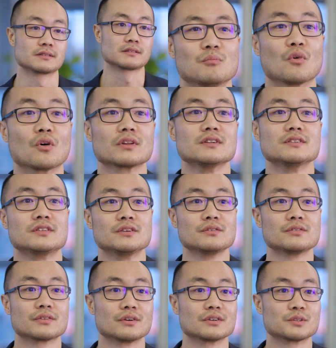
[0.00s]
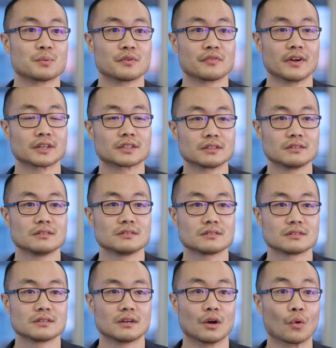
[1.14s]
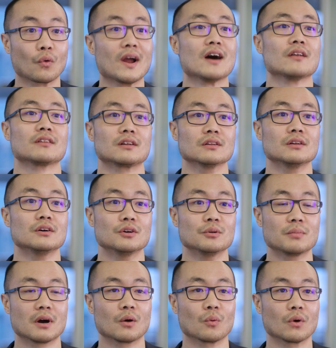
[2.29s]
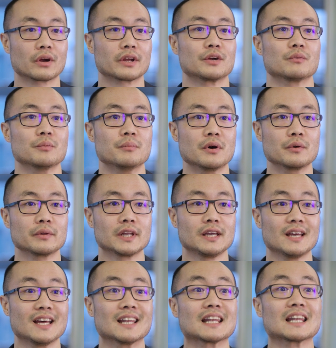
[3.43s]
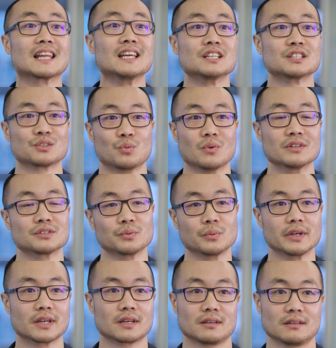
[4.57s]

More than 2/3 of professionals around the globe are working remotely at least once a week.